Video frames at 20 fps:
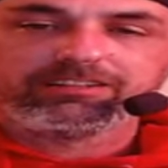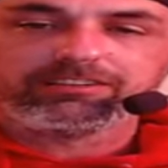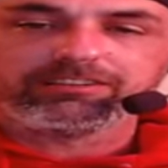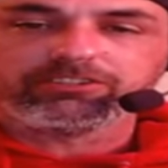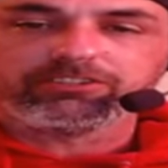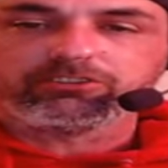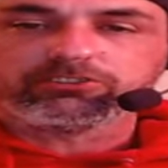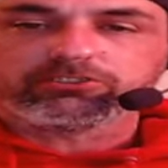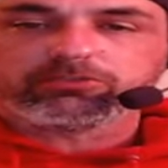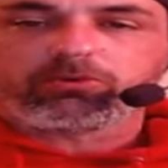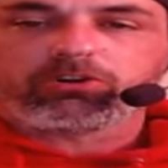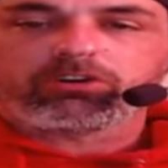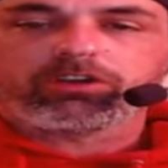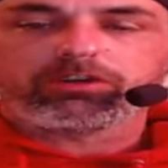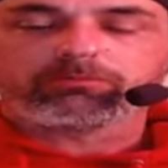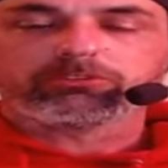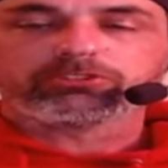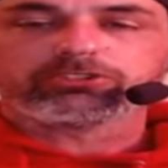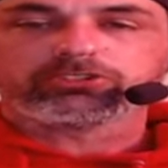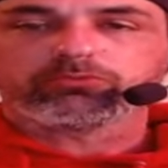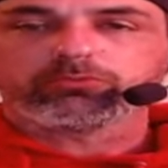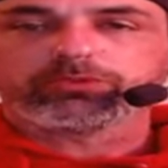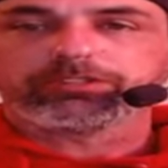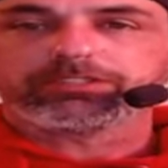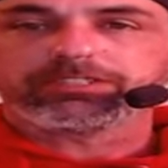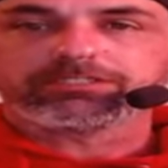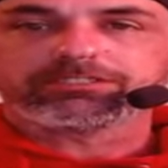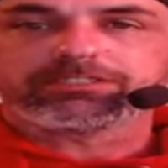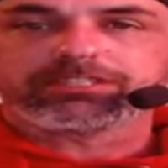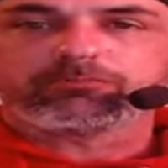you know, Jamall Emmers should win
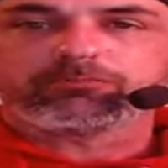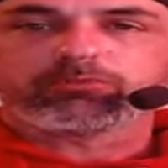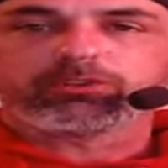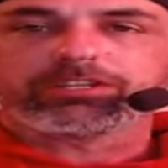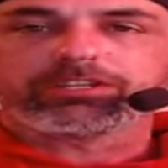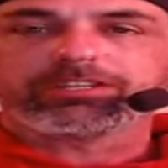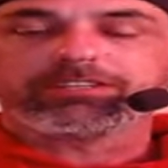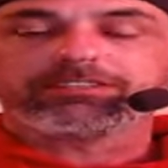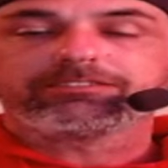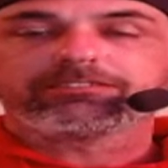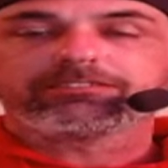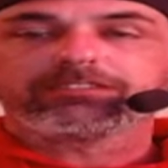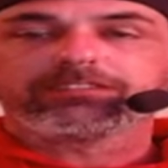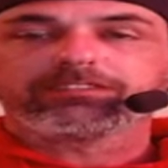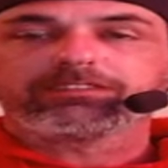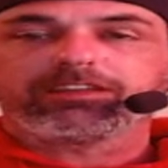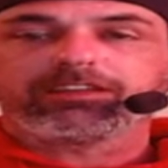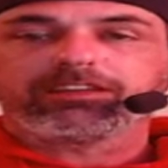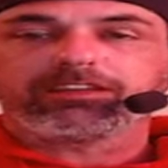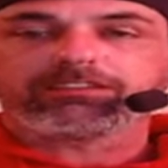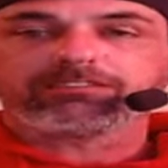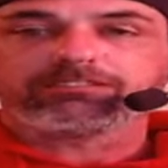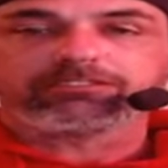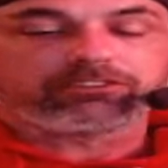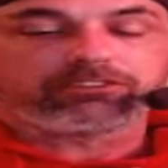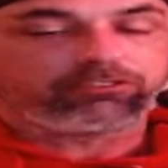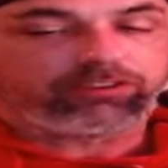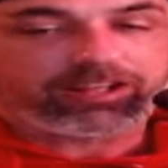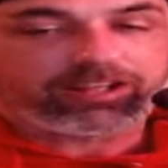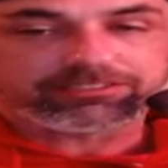this thing pretty easily. And
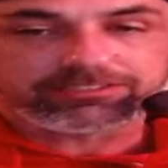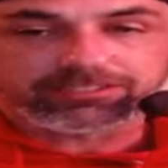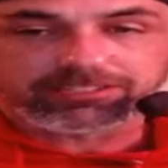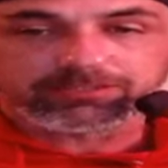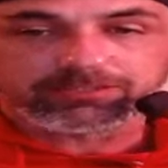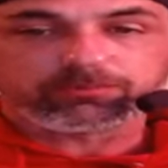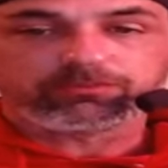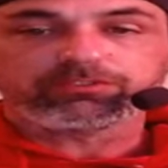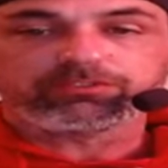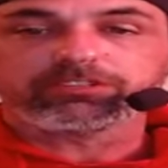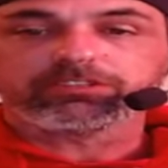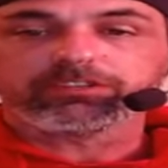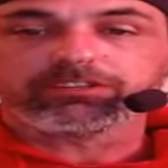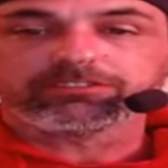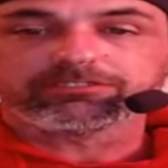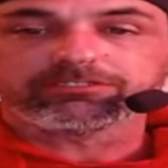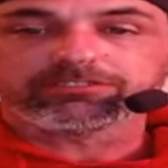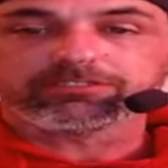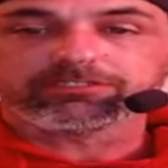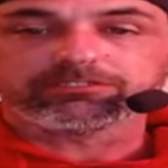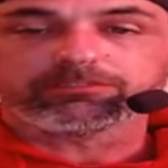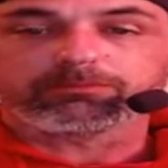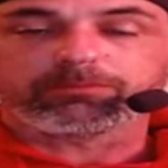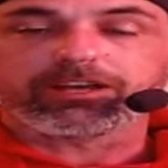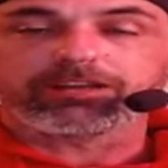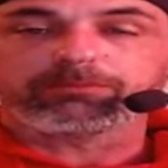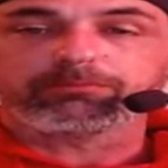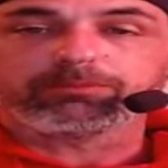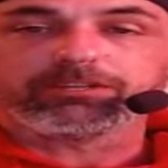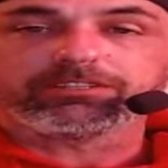congrats to him if he does, because in
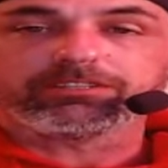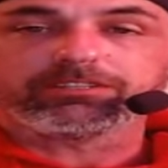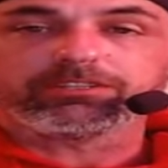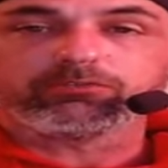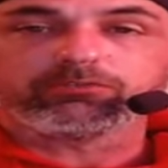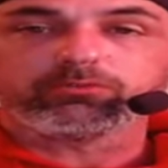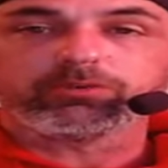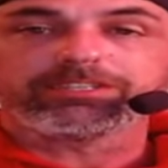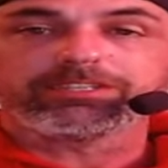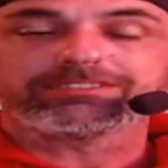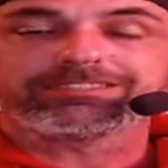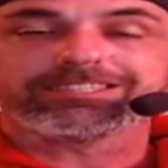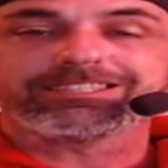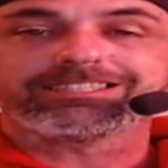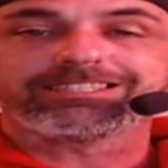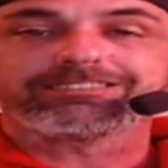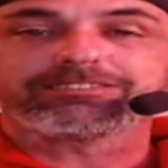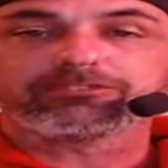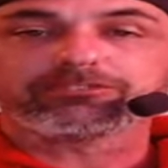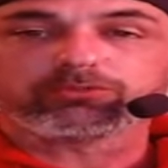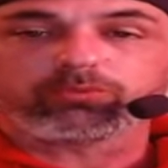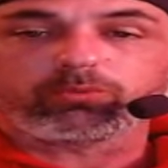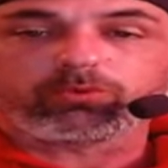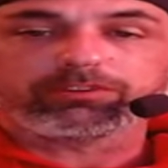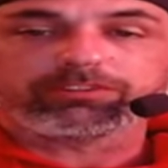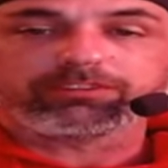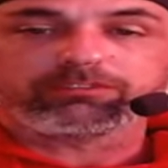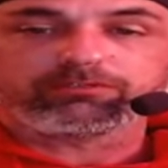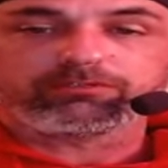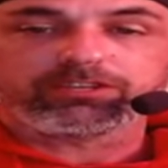my opinion, he wins and gets his
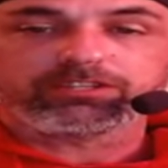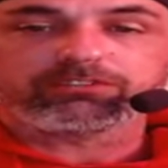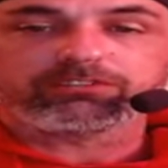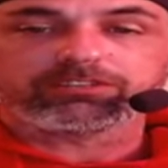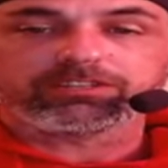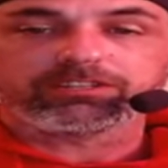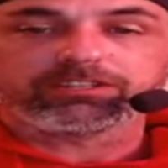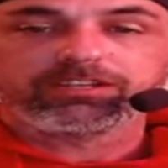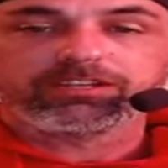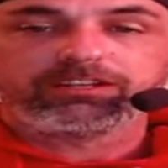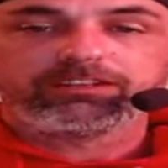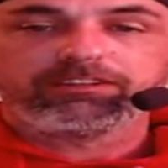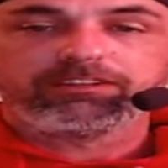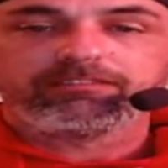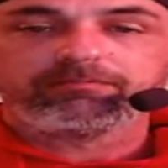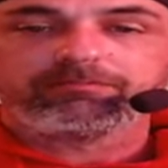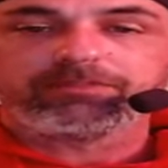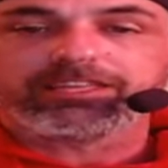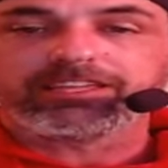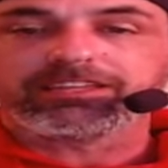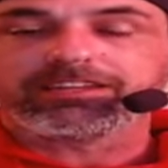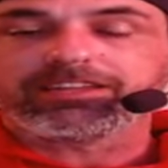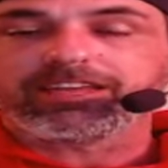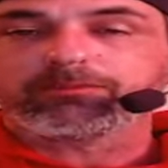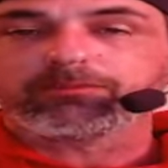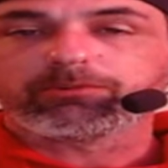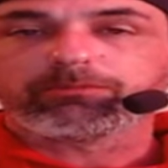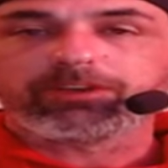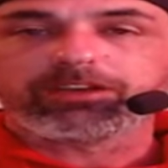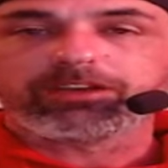20th victory in
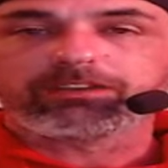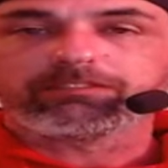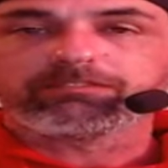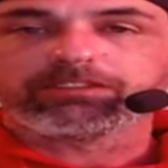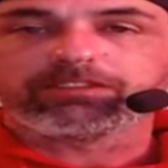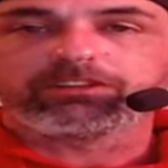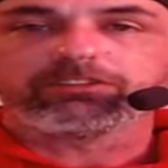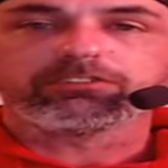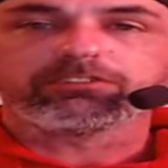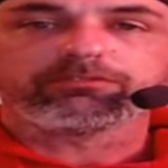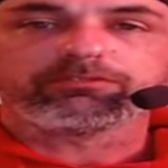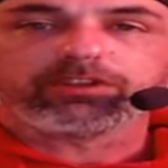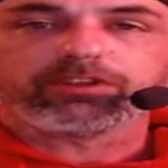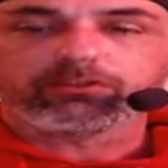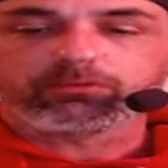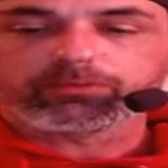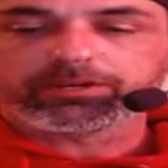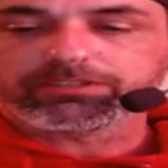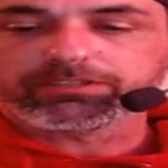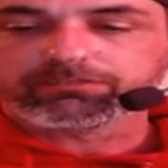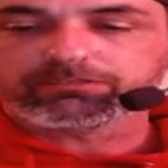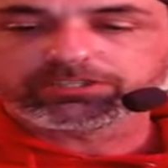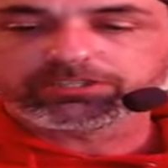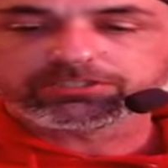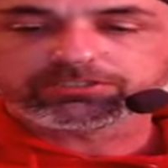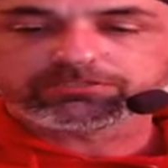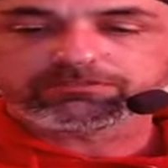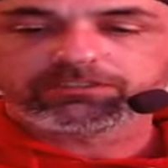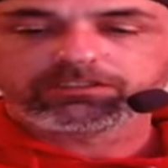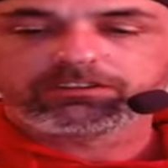MMA here in the featherweight
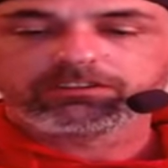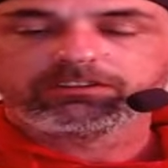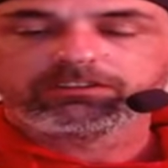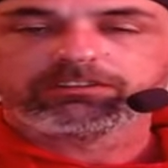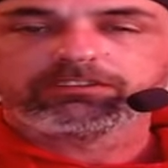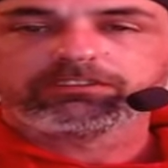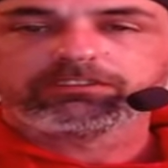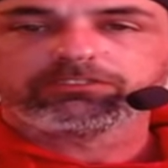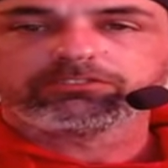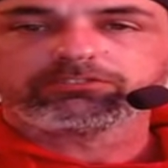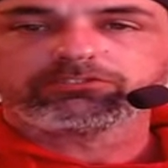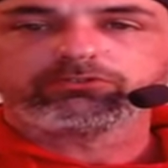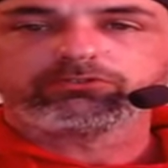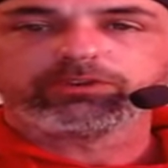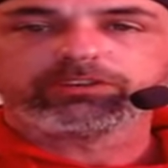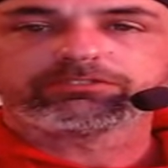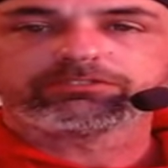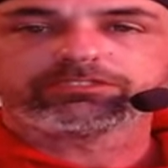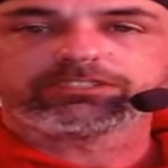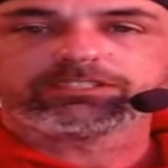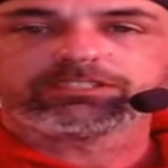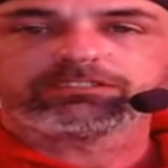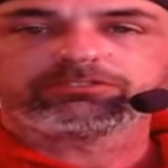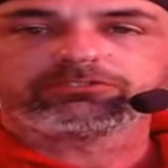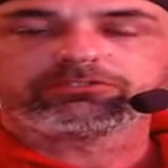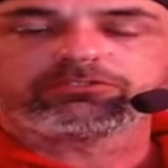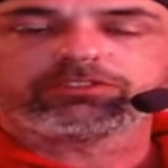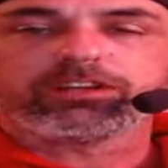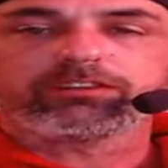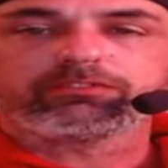division, UFC
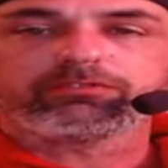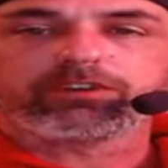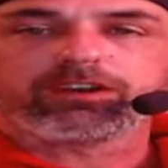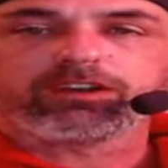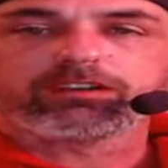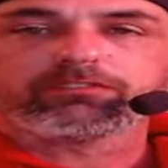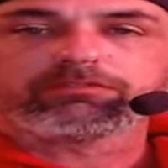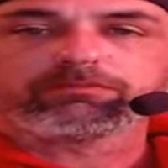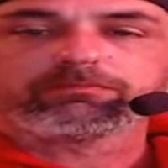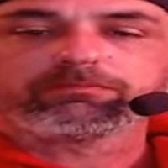295.